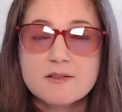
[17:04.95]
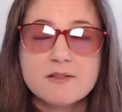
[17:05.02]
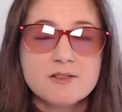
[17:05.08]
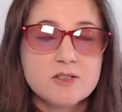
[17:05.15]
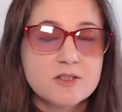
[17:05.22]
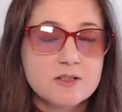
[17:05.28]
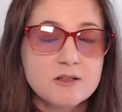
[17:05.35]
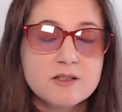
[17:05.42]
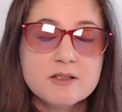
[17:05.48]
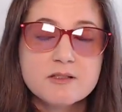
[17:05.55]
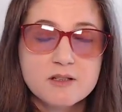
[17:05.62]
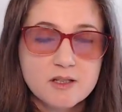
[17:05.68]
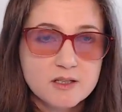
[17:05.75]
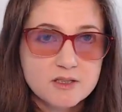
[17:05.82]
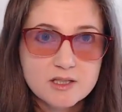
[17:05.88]
It's just
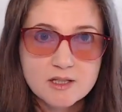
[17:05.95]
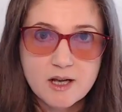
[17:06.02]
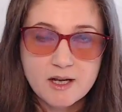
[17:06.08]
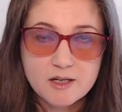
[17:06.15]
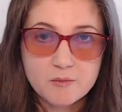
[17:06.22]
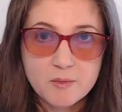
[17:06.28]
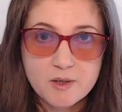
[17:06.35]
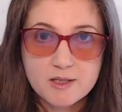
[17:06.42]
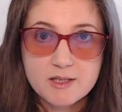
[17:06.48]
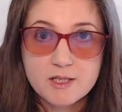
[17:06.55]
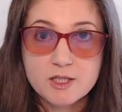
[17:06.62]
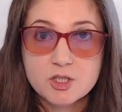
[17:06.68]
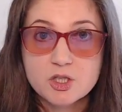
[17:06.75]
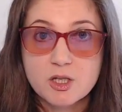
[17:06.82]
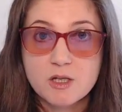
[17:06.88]
listening to guided
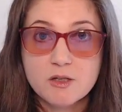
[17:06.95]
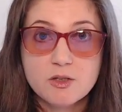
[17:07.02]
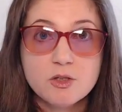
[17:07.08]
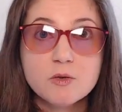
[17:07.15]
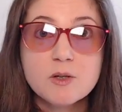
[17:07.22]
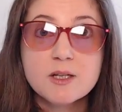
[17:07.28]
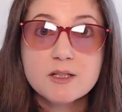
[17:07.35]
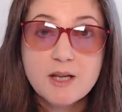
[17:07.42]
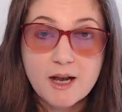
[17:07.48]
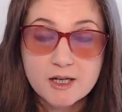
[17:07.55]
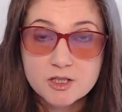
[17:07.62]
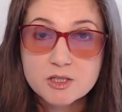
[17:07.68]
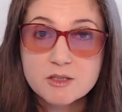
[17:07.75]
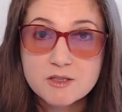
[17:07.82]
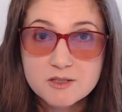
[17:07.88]
meditation. You can
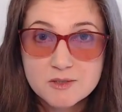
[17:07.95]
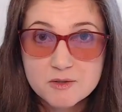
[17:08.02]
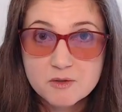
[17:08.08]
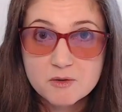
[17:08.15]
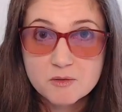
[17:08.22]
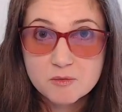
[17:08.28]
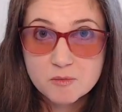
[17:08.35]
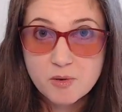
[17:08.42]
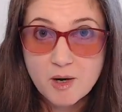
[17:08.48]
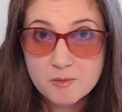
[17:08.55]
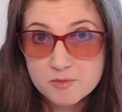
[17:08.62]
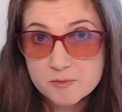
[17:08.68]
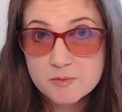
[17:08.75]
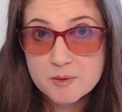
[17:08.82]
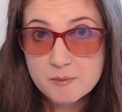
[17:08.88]
actually do,
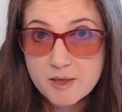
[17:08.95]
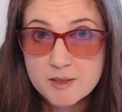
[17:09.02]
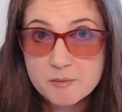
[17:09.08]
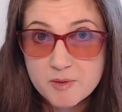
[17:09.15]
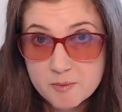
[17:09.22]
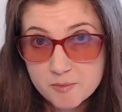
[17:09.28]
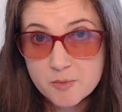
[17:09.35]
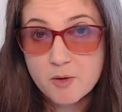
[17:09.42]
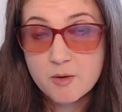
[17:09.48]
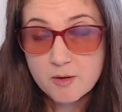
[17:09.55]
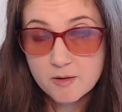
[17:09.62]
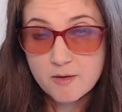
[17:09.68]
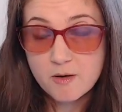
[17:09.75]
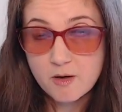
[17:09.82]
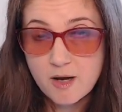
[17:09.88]
probably many people
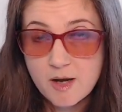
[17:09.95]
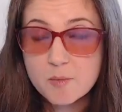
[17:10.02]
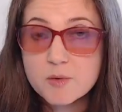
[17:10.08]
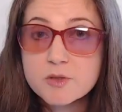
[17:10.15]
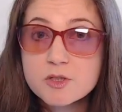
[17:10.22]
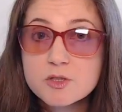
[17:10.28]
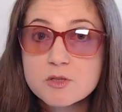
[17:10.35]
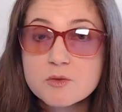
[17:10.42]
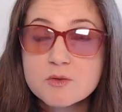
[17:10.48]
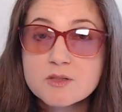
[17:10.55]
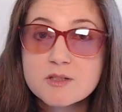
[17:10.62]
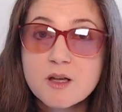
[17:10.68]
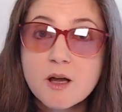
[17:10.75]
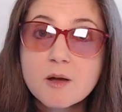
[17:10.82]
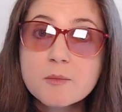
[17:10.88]
are able to do
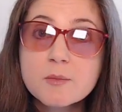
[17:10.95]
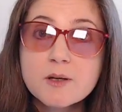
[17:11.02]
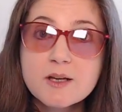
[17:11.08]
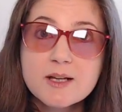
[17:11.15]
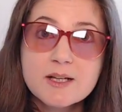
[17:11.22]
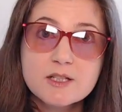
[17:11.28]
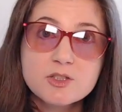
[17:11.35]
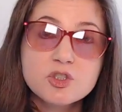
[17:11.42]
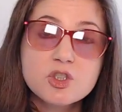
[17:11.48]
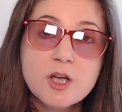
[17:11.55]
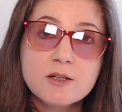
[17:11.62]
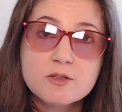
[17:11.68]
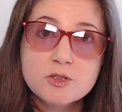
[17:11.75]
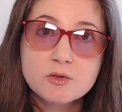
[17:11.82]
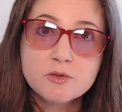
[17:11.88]
some
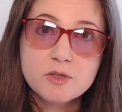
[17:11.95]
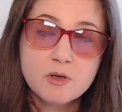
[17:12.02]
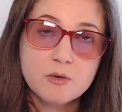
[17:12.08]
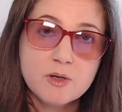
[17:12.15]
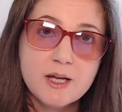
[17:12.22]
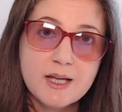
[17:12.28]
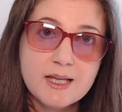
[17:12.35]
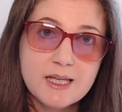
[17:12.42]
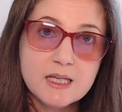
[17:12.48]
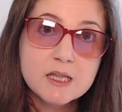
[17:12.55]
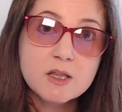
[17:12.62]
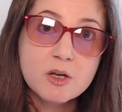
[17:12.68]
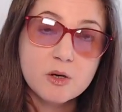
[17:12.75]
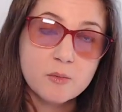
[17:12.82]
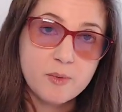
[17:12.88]
gentle yoga in
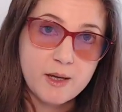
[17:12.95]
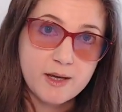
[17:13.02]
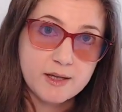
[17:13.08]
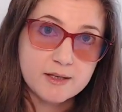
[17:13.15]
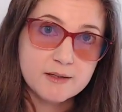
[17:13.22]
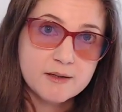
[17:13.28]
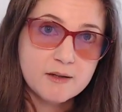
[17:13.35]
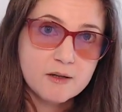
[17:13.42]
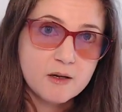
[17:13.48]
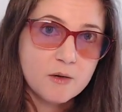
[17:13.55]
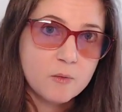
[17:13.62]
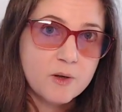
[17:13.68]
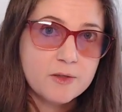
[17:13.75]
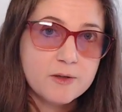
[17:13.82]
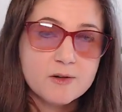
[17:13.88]
their bed,
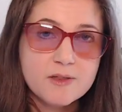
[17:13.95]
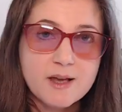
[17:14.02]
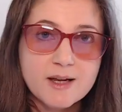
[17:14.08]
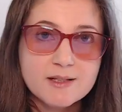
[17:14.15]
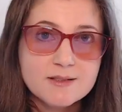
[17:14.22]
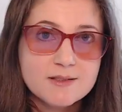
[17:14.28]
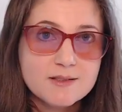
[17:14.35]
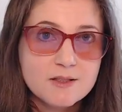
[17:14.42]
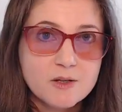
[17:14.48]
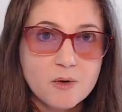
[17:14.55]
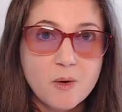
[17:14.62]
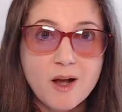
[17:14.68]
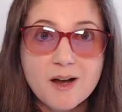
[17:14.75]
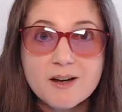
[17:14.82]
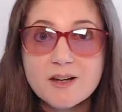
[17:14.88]
whether that's,
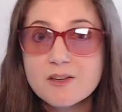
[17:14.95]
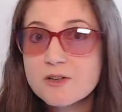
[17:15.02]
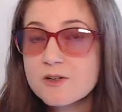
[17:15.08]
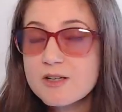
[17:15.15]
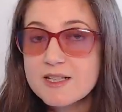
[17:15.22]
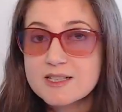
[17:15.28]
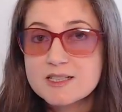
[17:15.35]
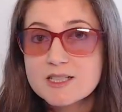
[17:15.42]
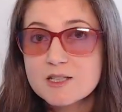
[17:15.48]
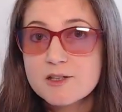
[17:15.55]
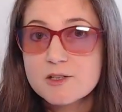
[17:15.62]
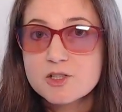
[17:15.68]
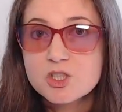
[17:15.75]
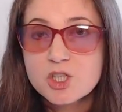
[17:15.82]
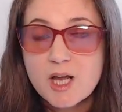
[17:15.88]
hugging their knees to
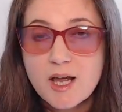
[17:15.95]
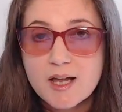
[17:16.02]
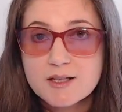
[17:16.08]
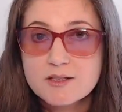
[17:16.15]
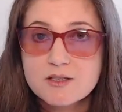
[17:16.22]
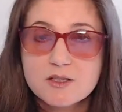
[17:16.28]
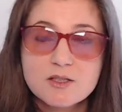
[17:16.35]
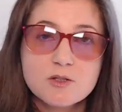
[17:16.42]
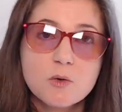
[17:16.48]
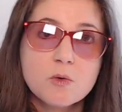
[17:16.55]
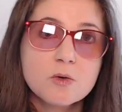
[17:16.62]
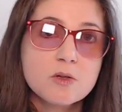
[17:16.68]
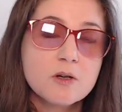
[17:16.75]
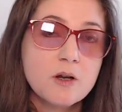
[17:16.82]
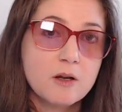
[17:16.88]
their chest
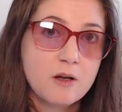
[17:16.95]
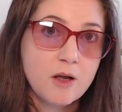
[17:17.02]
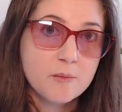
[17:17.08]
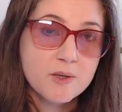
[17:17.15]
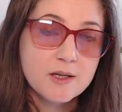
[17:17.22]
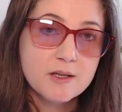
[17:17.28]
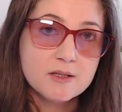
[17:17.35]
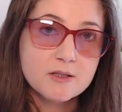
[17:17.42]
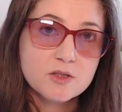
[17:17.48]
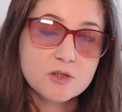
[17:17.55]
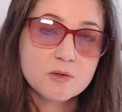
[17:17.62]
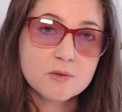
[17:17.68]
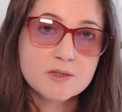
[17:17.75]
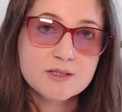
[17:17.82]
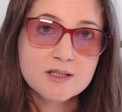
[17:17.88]
or coming
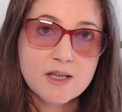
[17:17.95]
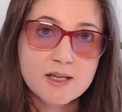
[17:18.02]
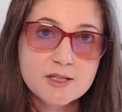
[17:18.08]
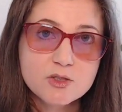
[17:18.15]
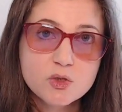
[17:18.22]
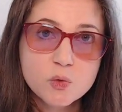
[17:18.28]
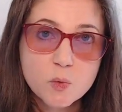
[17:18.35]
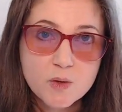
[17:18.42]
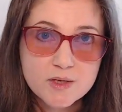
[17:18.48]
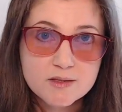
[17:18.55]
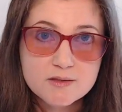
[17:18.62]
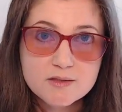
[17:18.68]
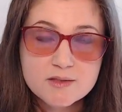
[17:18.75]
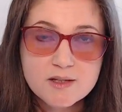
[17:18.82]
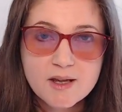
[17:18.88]
into a slight
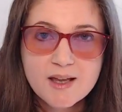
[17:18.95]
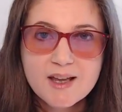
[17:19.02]
twist.